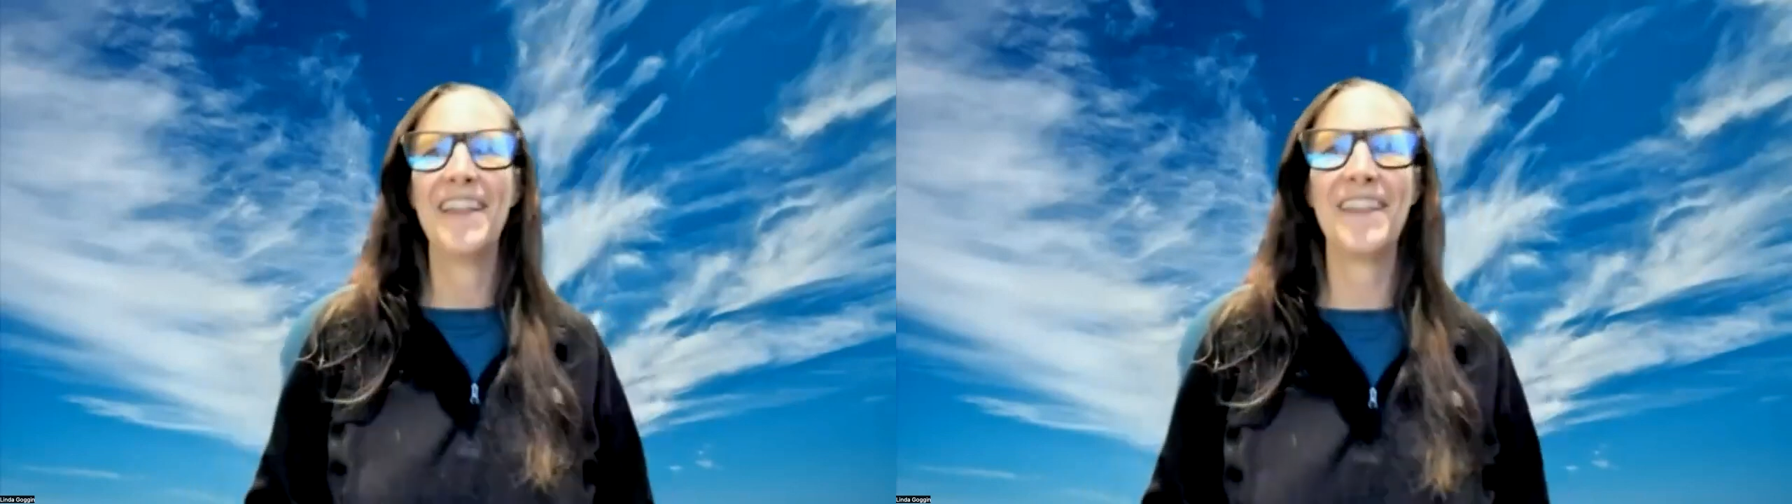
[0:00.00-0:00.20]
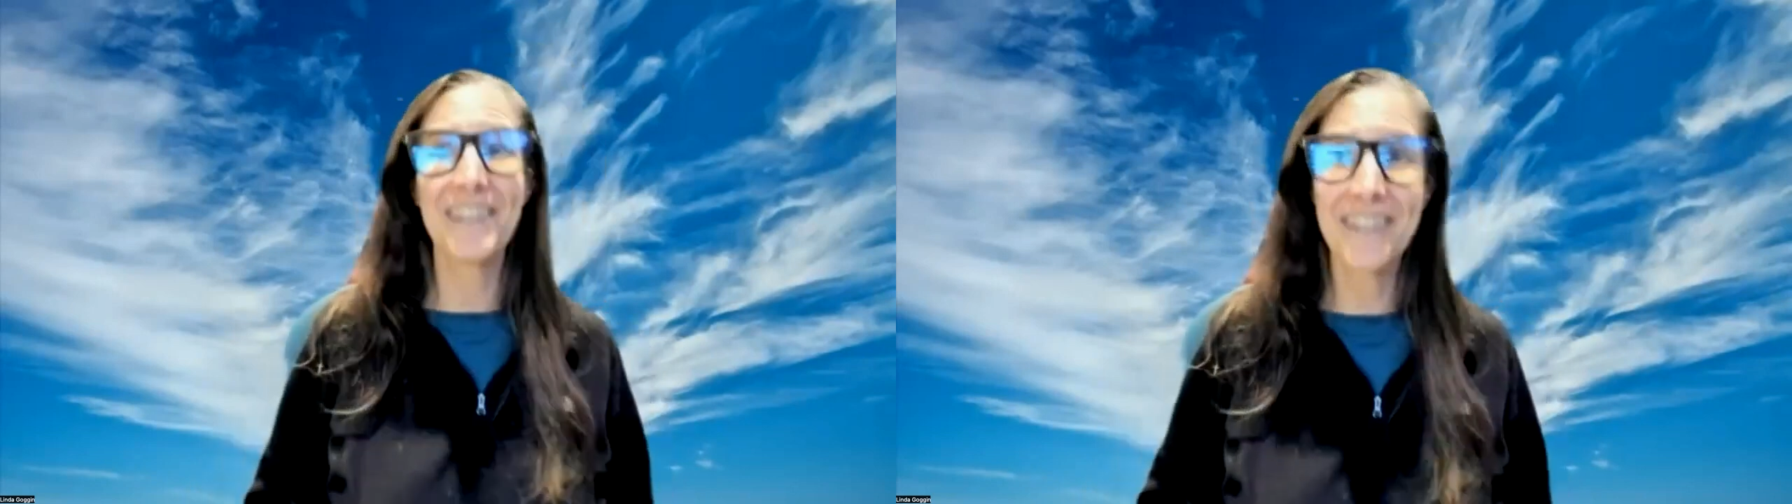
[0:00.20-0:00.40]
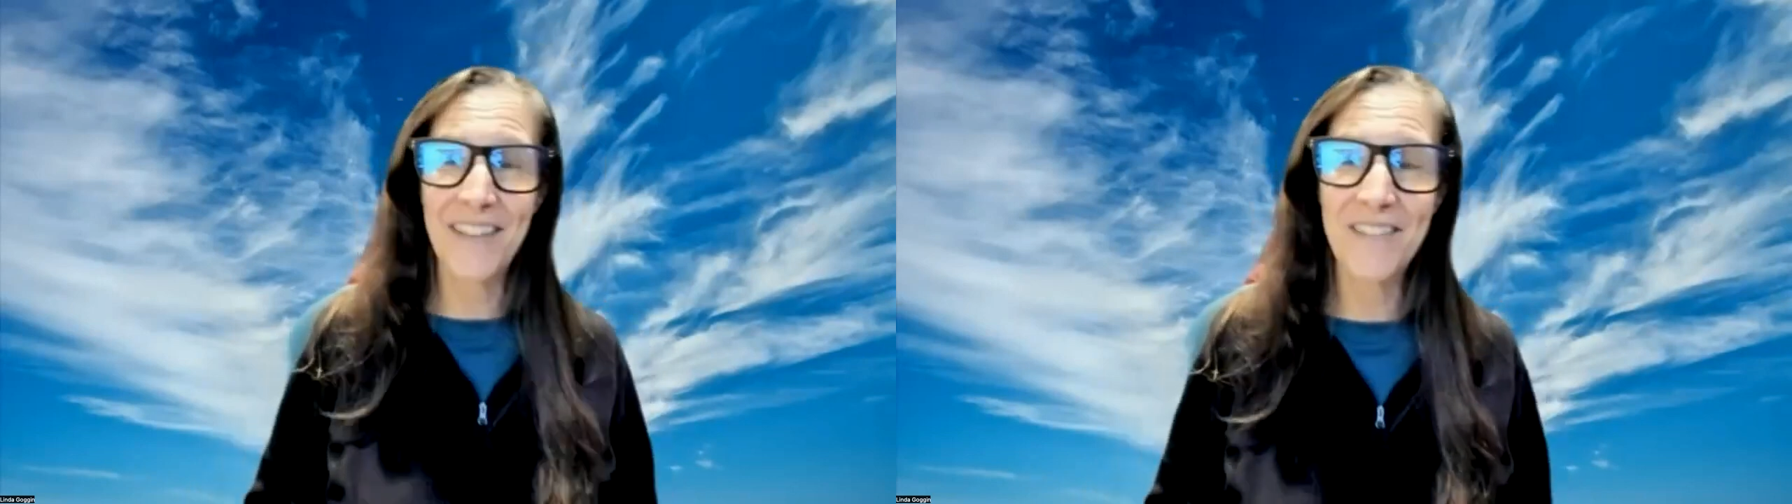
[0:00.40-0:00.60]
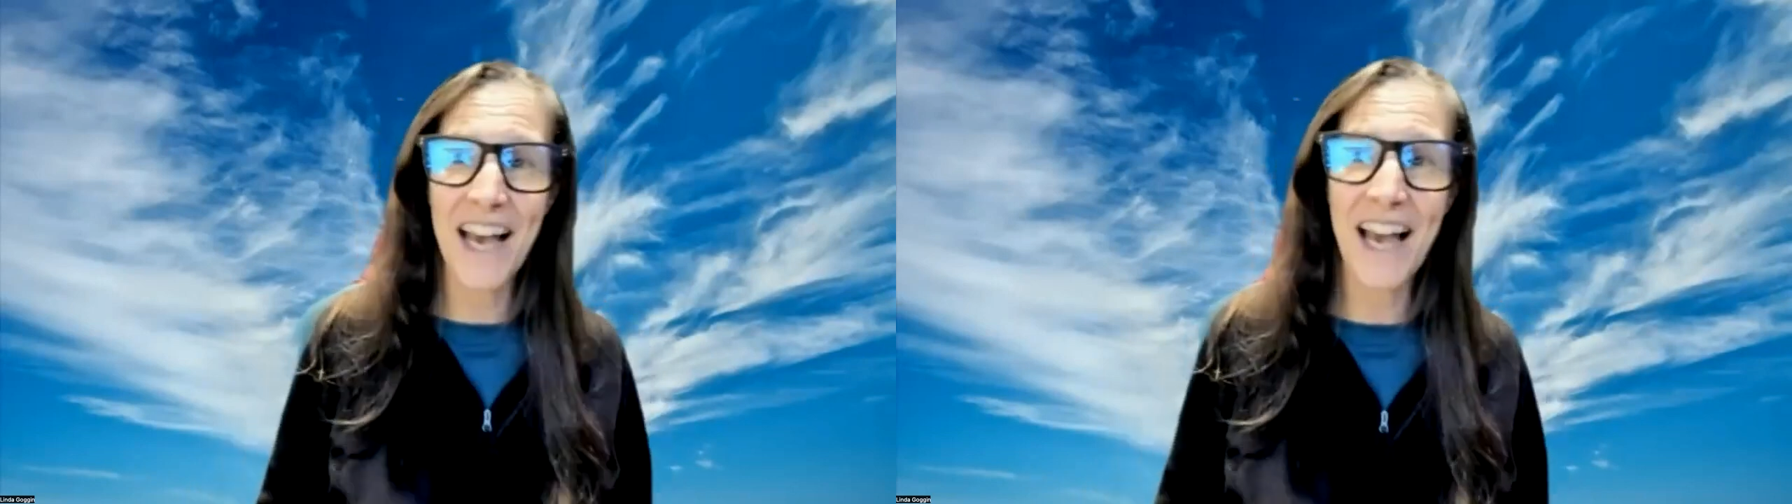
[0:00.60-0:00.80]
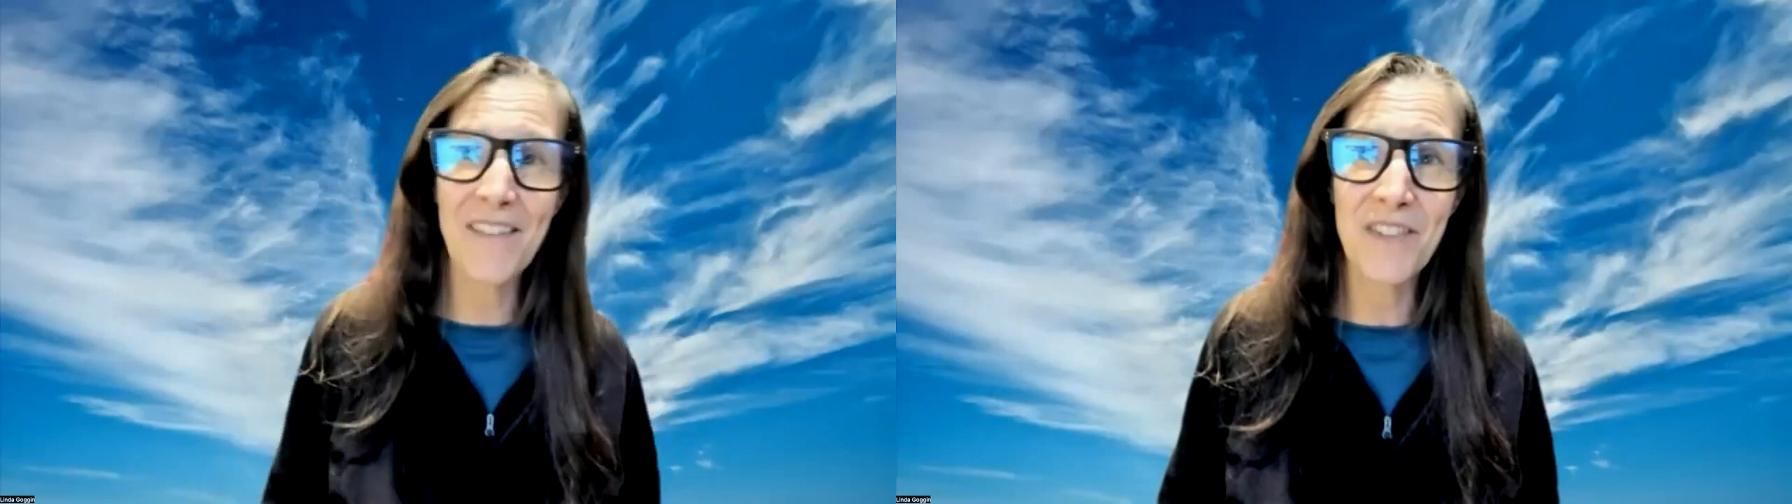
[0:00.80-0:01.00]
There's
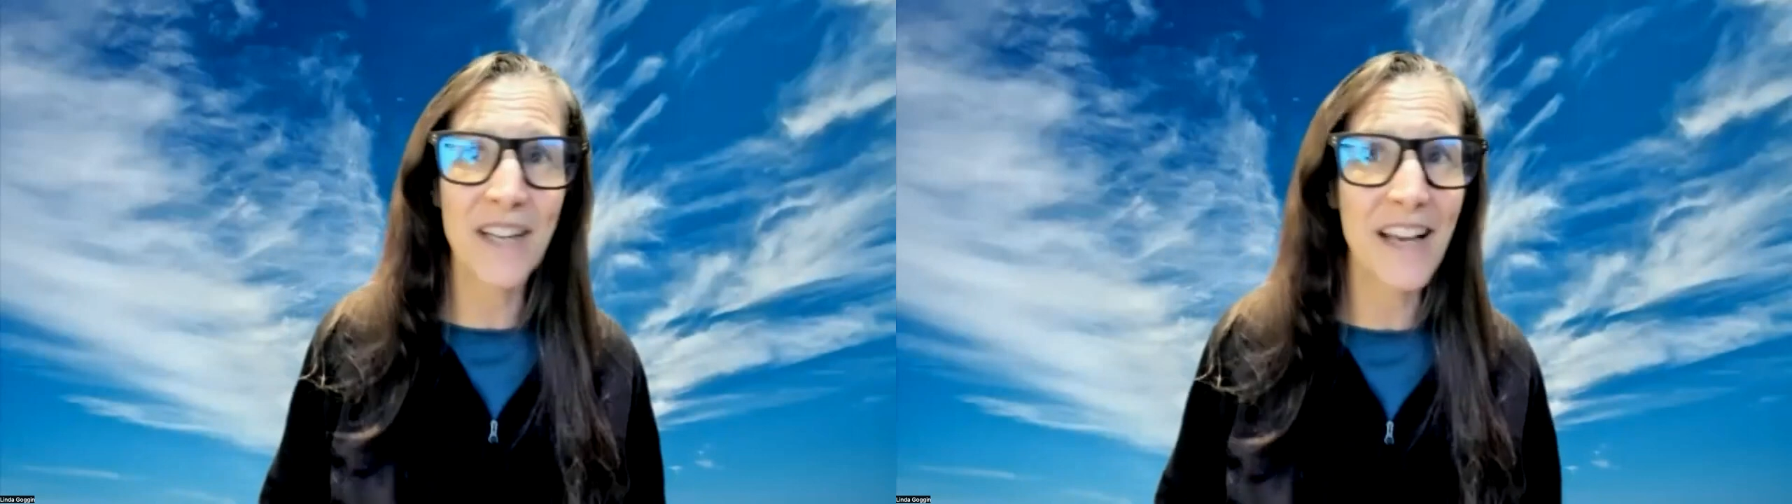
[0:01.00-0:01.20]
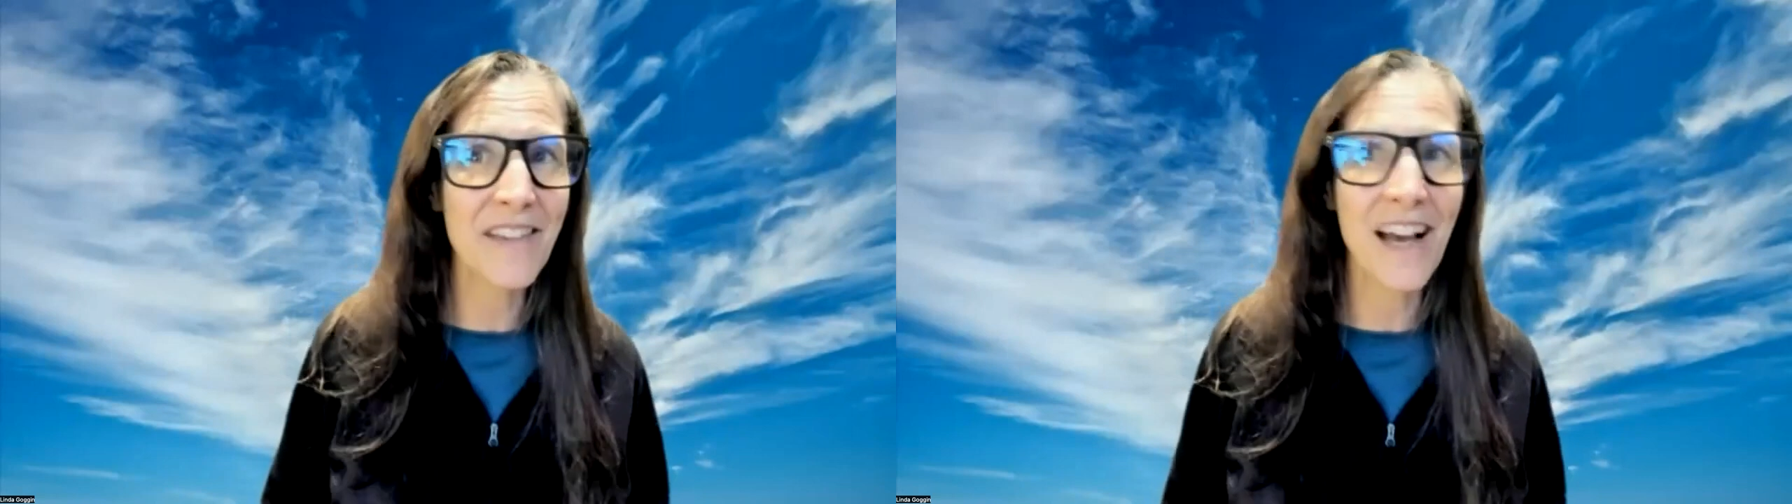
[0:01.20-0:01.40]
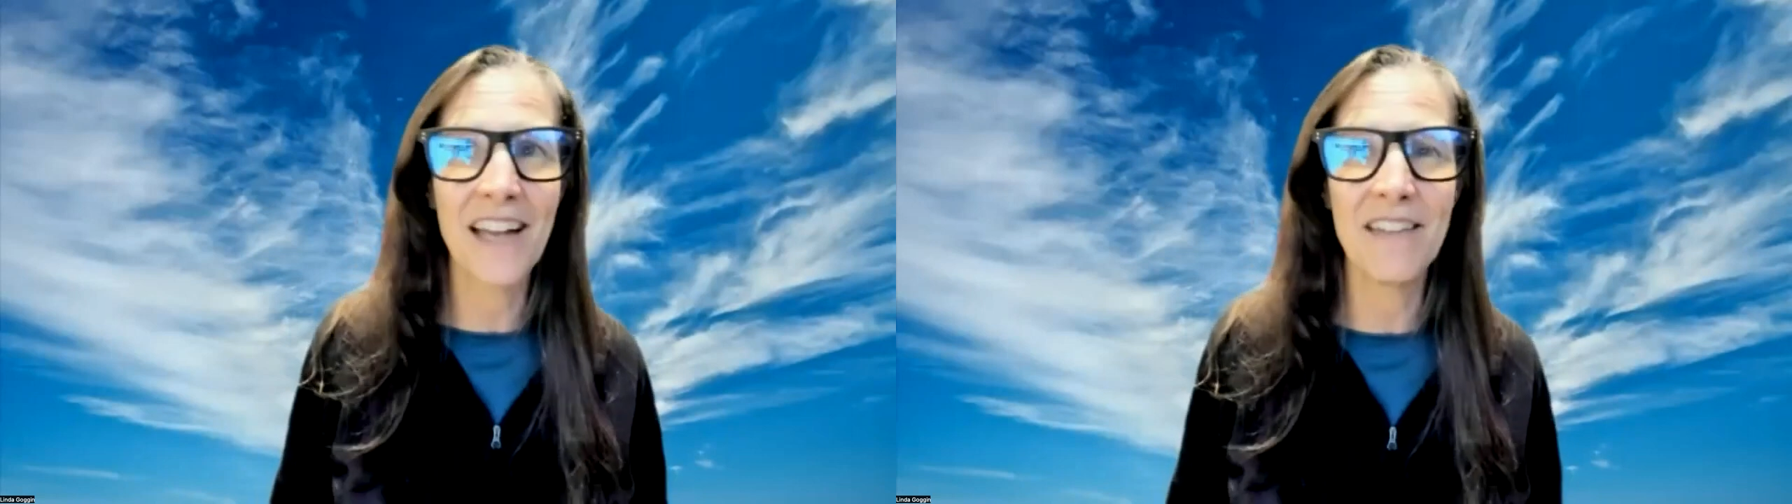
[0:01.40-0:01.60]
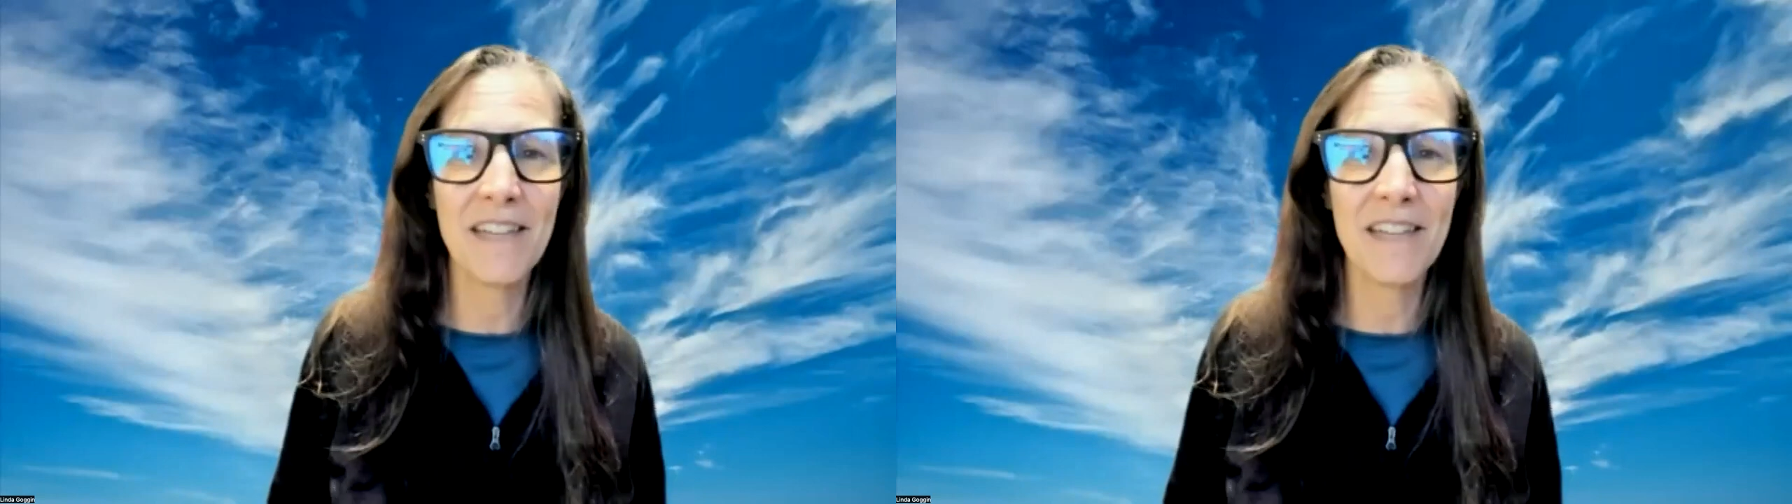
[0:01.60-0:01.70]
sometimes when I've got